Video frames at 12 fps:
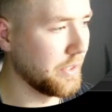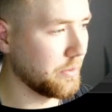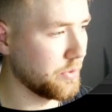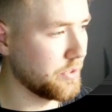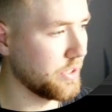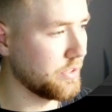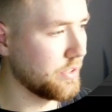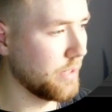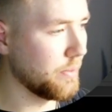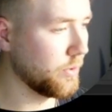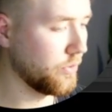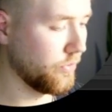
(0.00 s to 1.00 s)
and I'm going to set
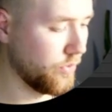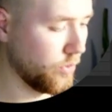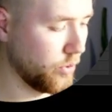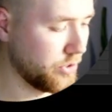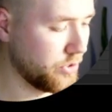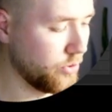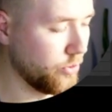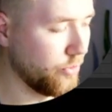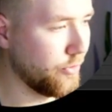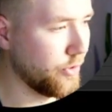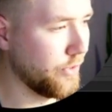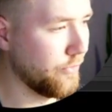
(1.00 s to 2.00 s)
the amount of noise
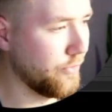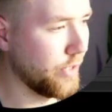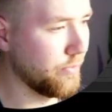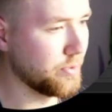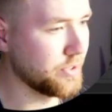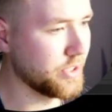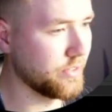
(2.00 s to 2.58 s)
to thirty-five